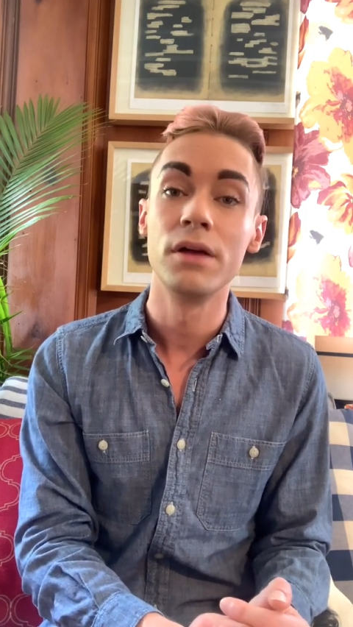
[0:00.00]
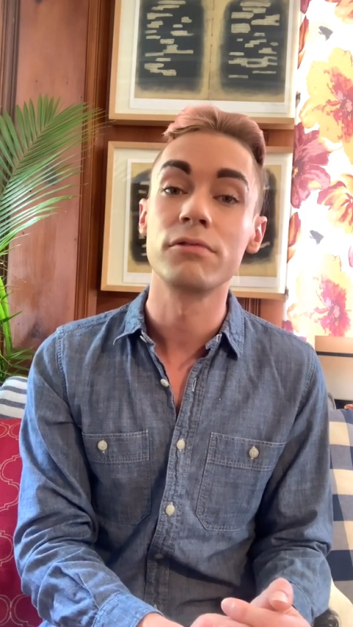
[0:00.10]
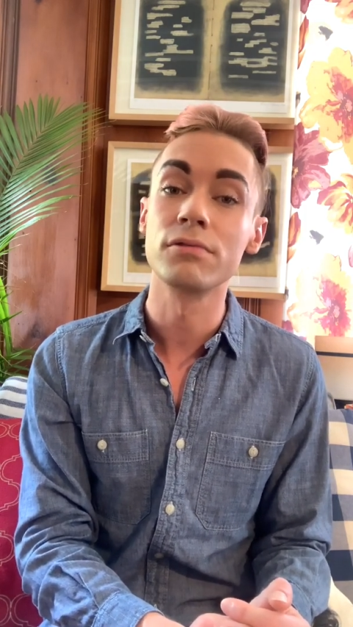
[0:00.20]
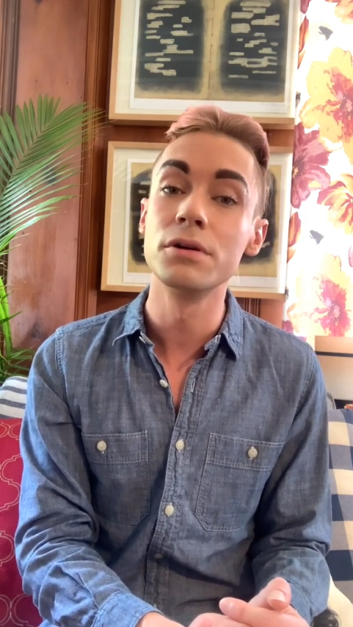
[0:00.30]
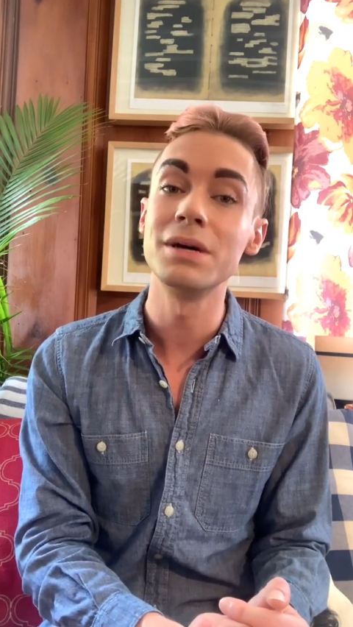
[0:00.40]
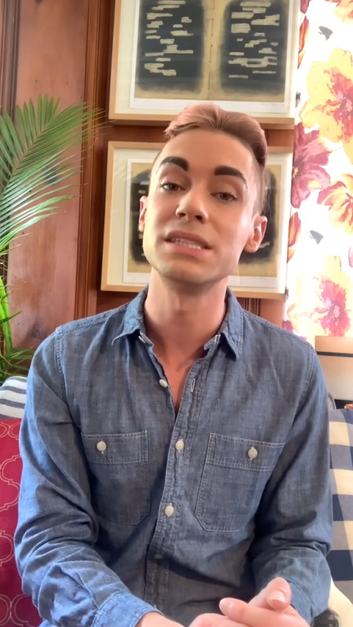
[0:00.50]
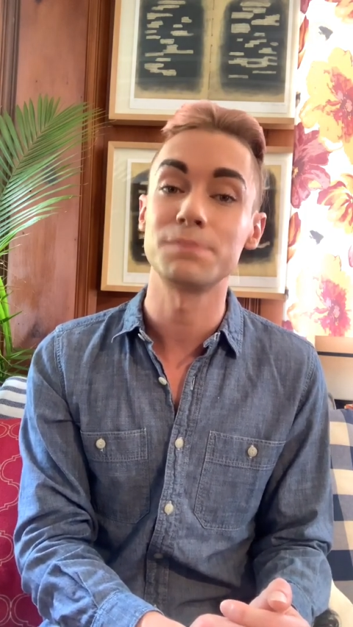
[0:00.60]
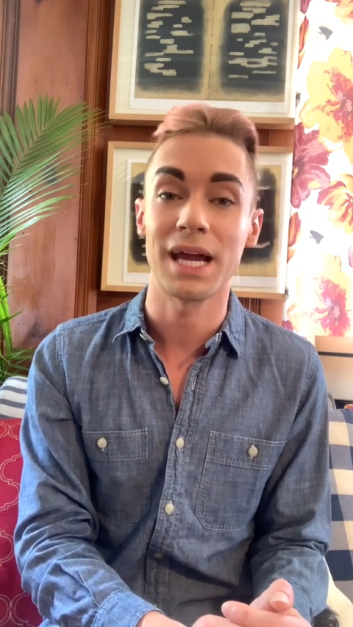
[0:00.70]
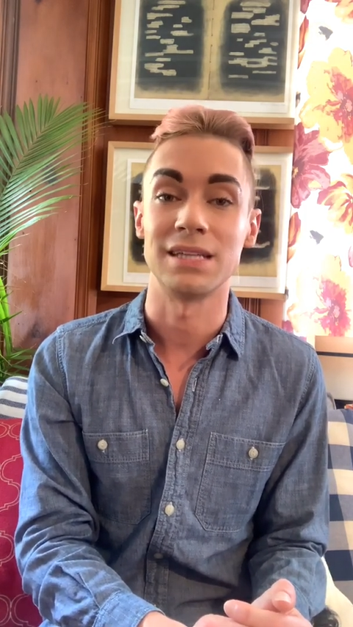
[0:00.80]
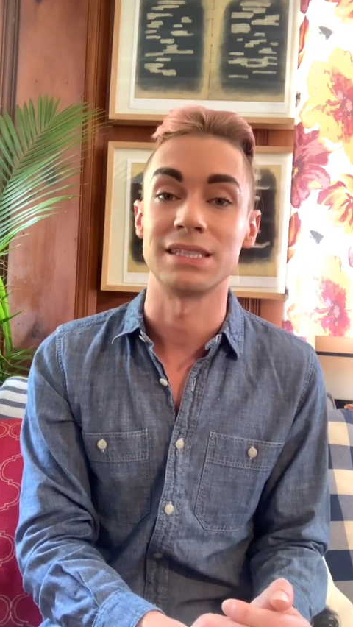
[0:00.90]
through his
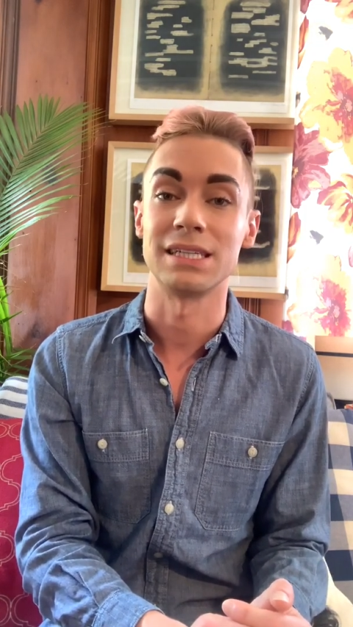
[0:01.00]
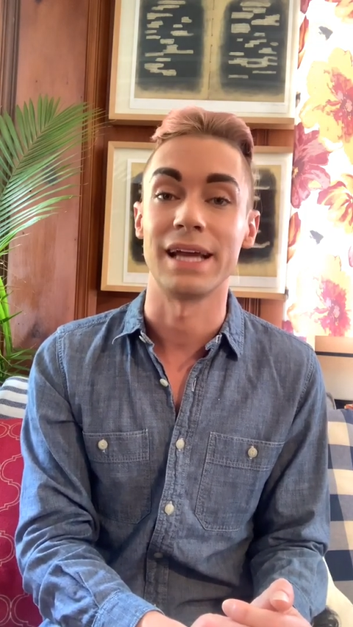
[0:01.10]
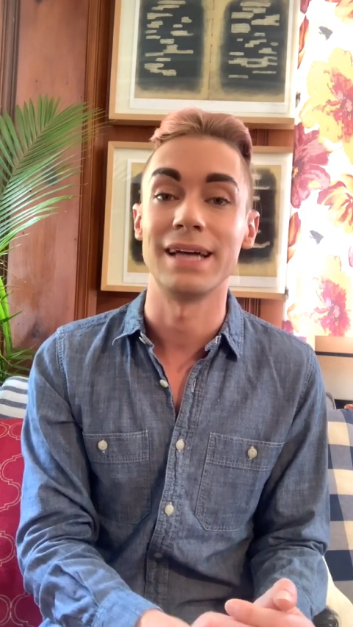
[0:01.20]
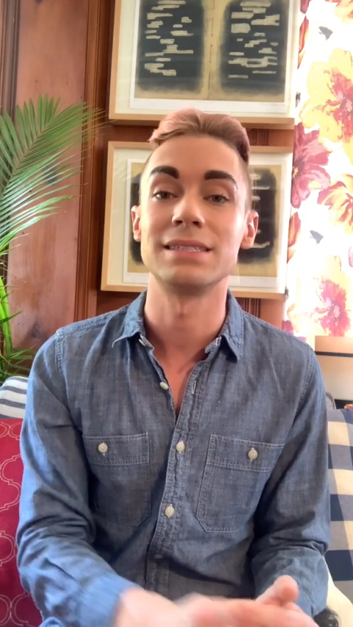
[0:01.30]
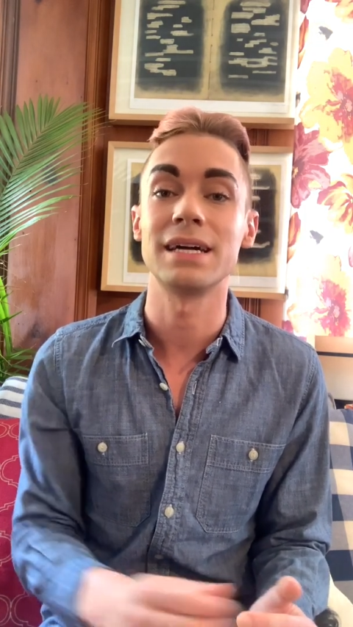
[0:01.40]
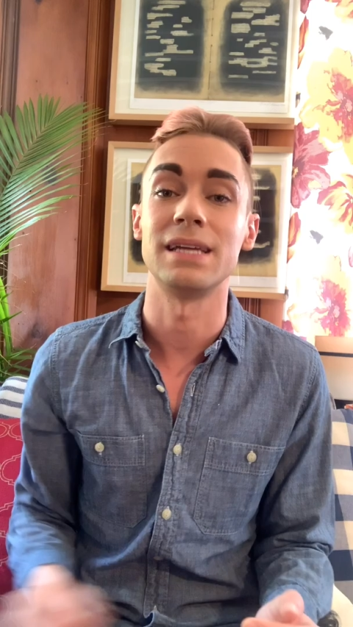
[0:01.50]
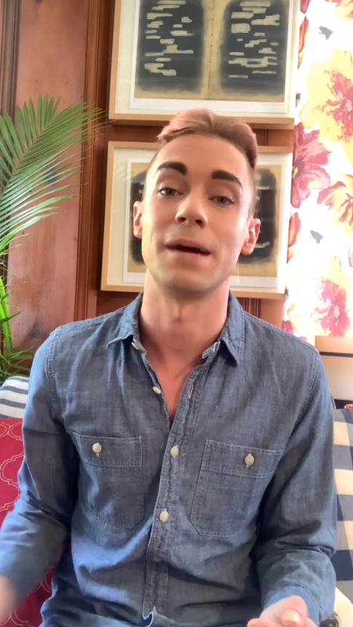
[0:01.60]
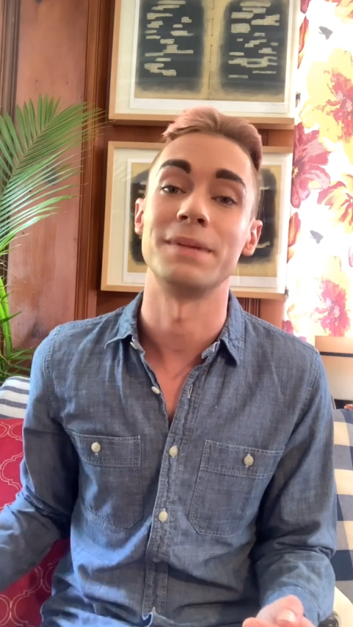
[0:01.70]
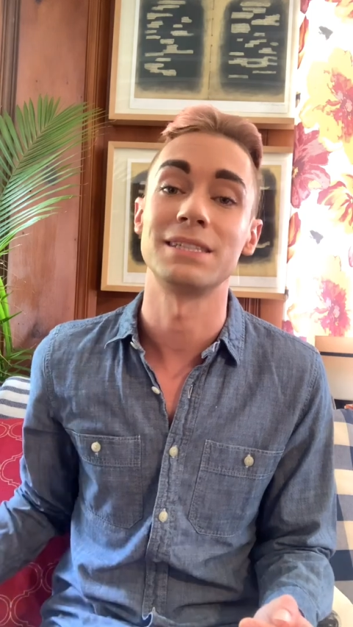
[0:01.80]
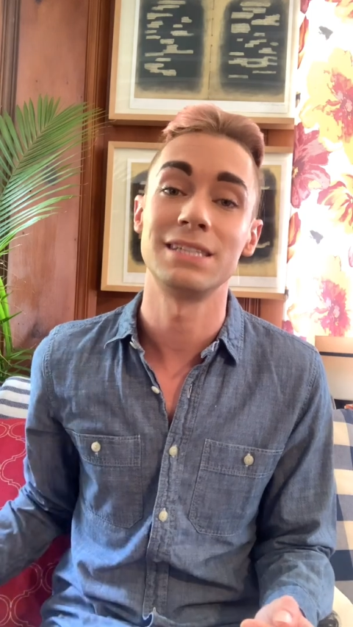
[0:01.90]
painting and
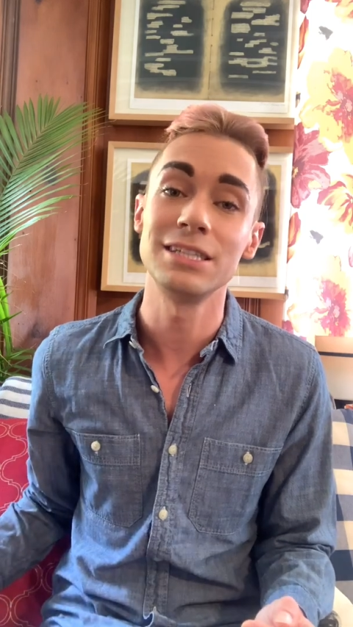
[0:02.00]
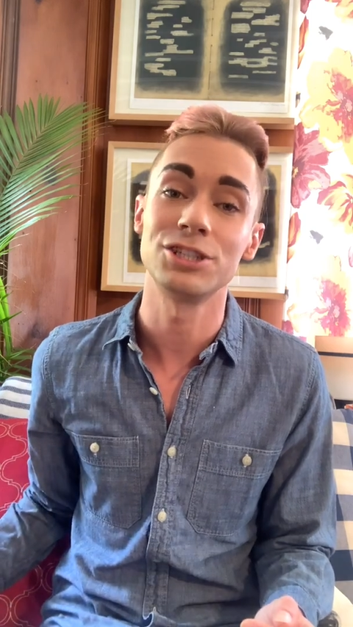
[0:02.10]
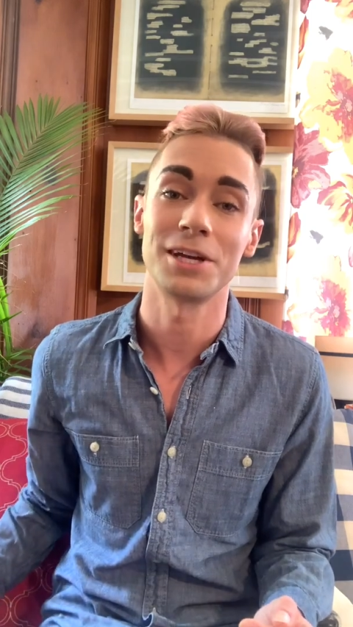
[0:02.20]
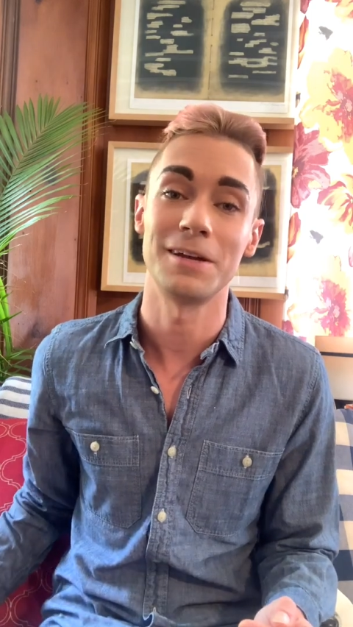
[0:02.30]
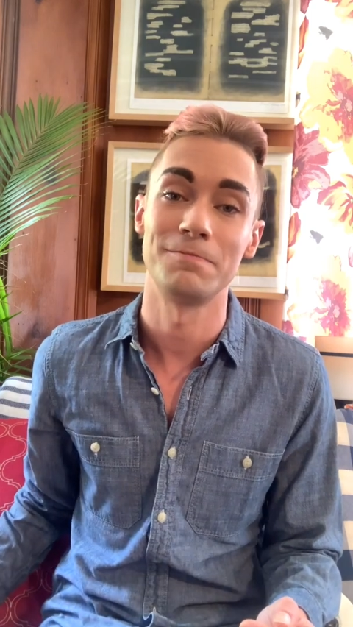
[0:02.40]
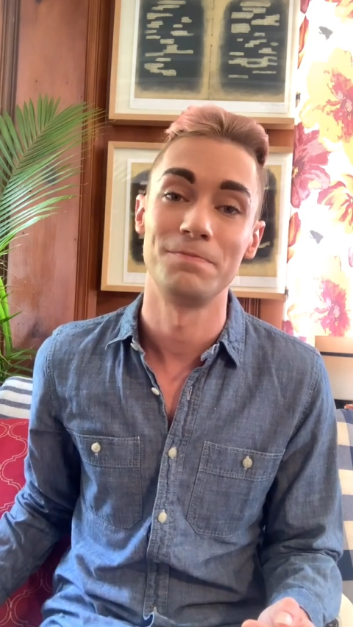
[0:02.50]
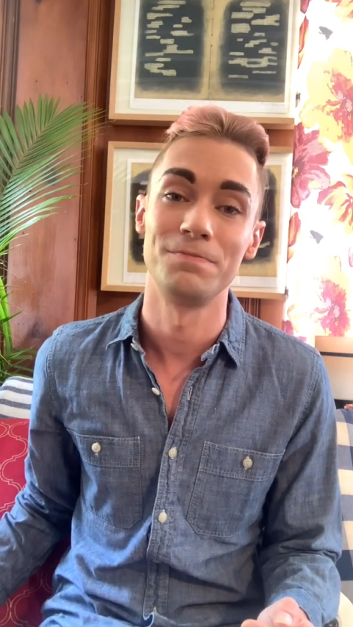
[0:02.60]
dynamic teaching.